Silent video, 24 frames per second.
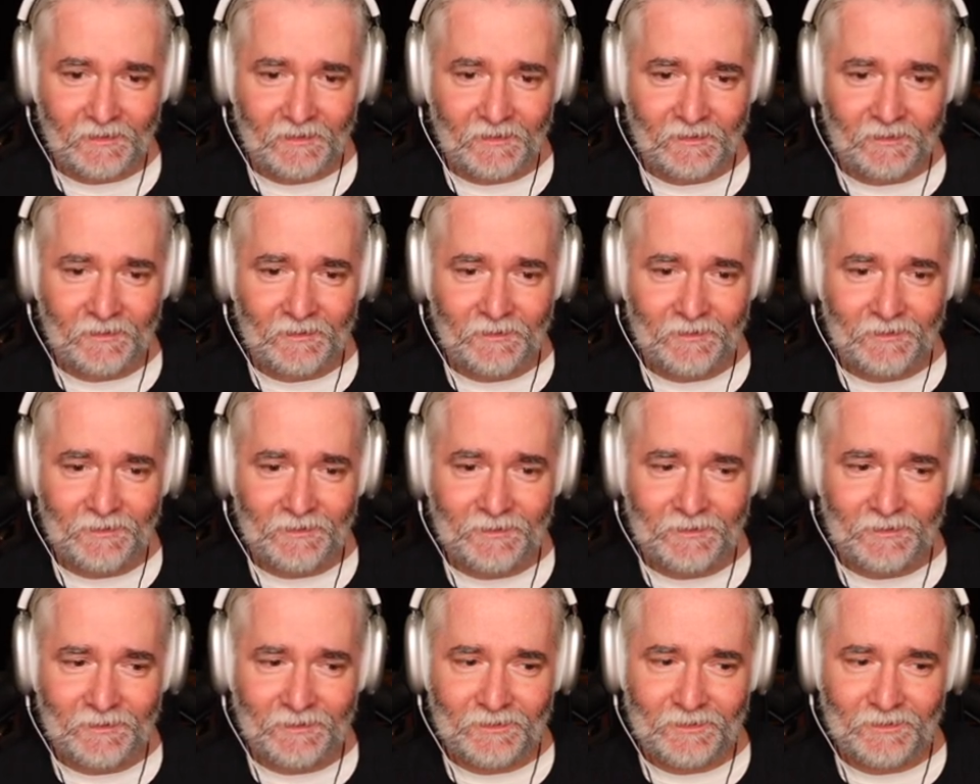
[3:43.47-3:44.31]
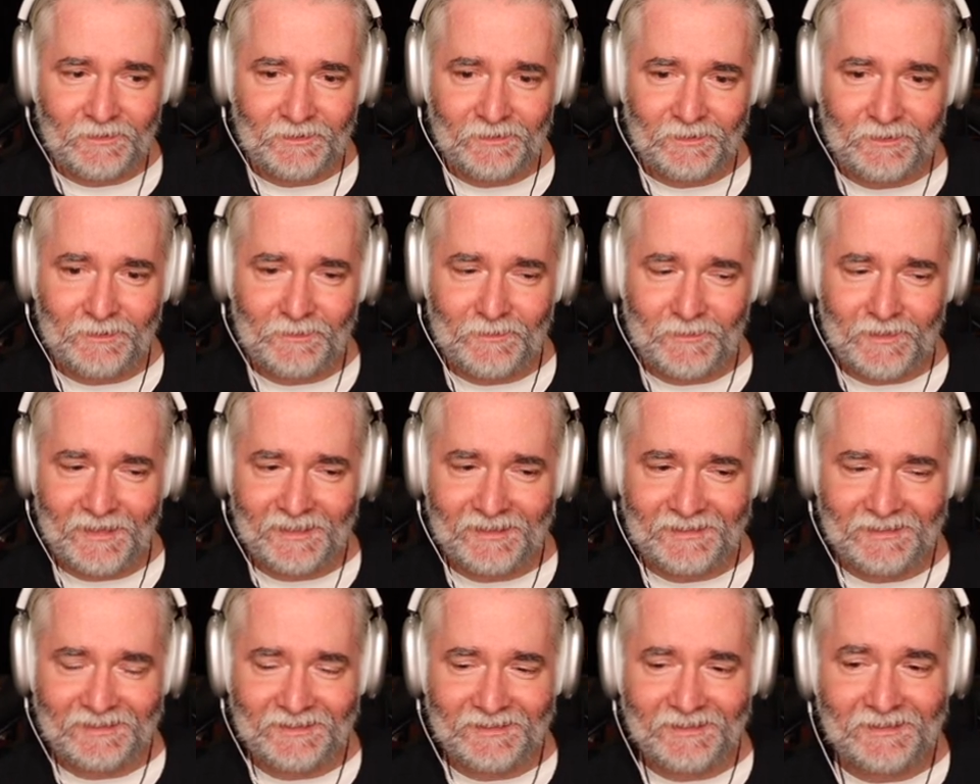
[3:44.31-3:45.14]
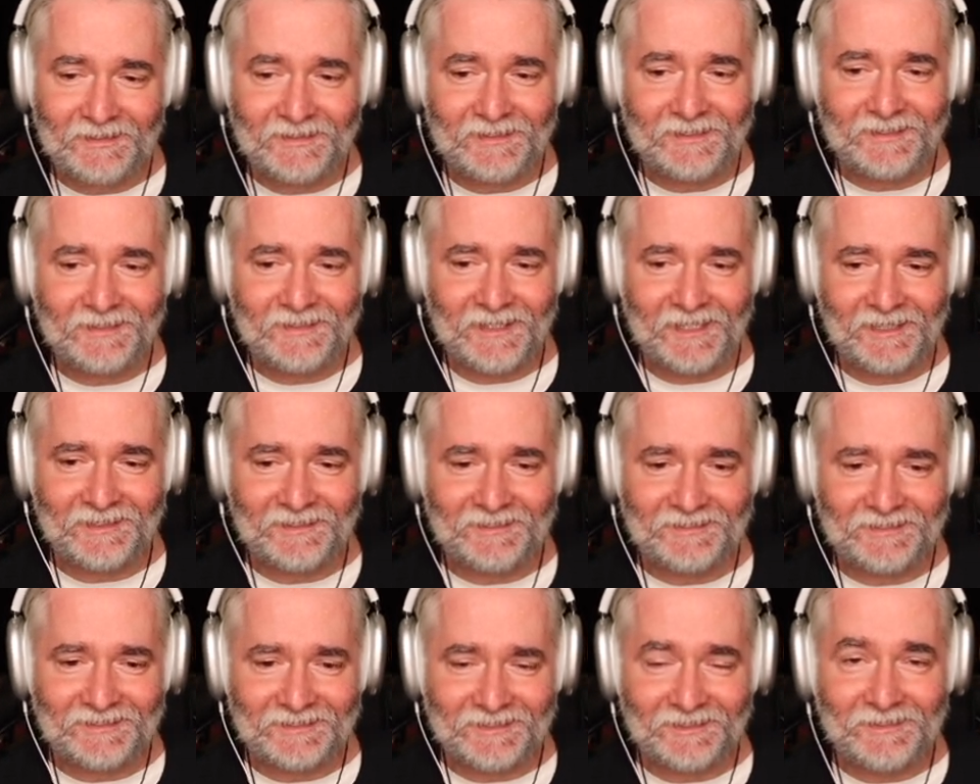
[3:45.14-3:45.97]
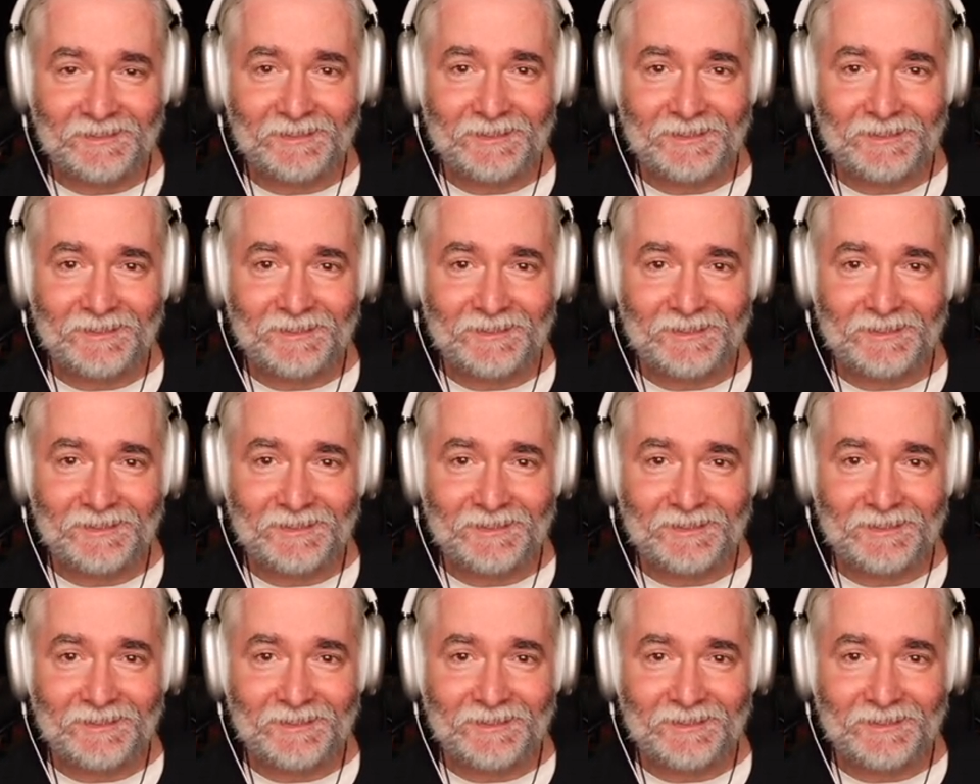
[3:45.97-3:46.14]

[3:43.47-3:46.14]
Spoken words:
Oh my god, that looks so